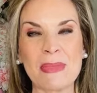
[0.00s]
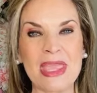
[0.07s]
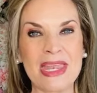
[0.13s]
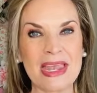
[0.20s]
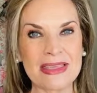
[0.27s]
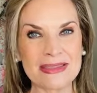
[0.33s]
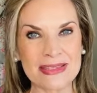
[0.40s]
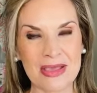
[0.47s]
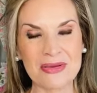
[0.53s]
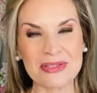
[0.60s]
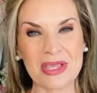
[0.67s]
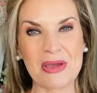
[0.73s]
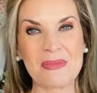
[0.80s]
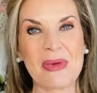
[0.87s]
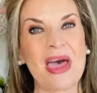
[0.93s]
mean so,
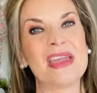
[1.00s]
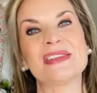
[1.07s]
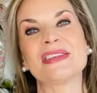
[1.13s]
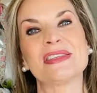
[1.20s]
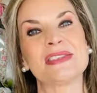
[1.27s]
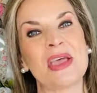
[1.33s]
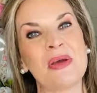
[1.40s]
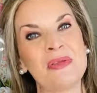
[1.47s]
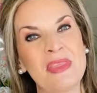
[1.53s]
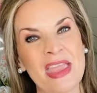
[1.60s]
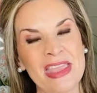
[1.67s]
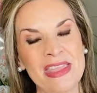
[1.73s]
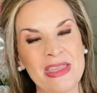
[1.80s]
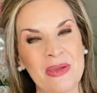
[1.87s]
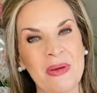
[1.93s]
so much. So
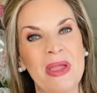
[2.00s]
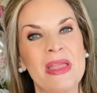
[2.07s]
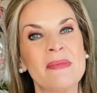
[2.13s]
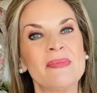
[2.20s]
thank you.